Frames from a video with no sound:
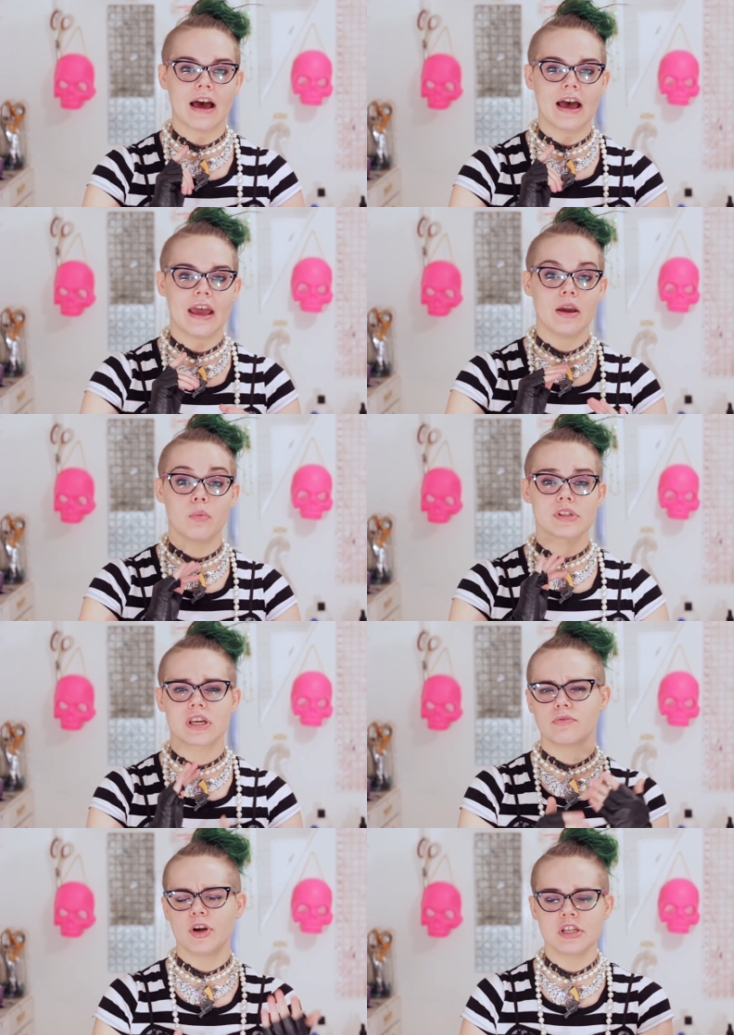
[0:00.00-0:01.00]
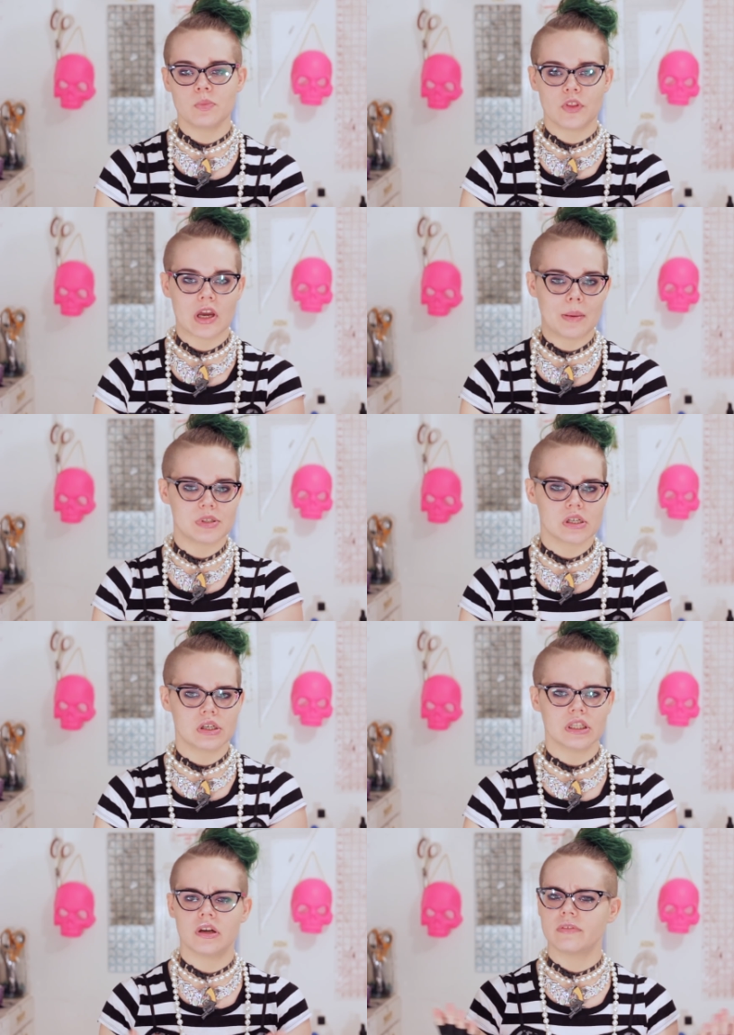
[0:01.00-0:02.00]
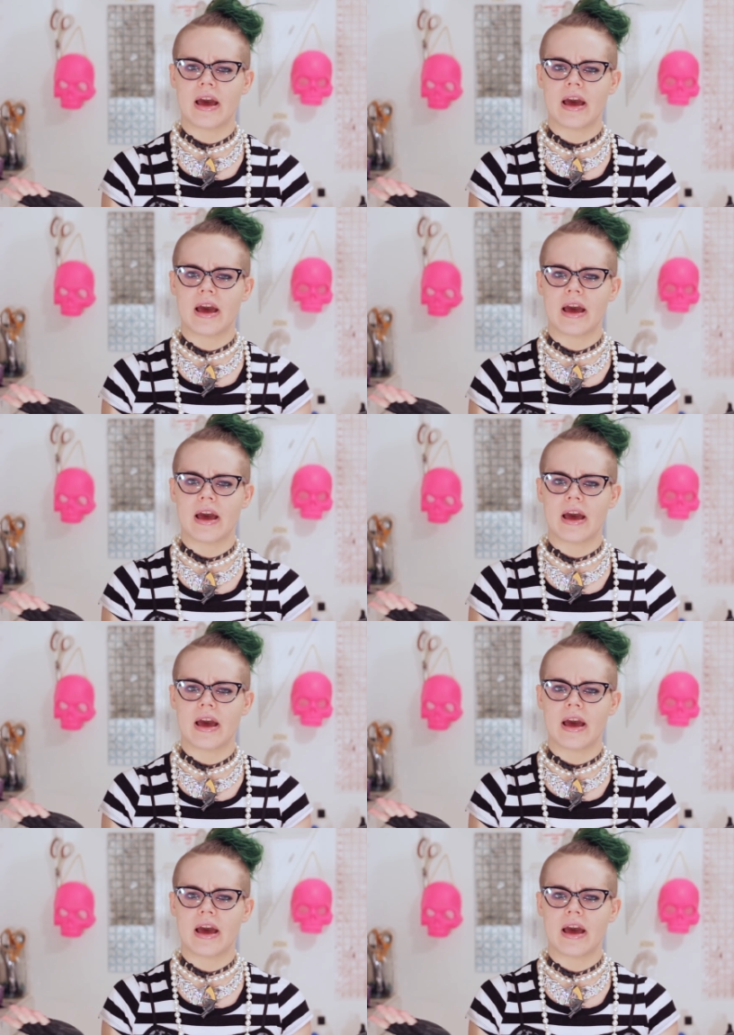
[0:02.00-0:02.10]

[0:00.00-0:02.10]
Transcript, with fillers: I was confronted with the obstacle of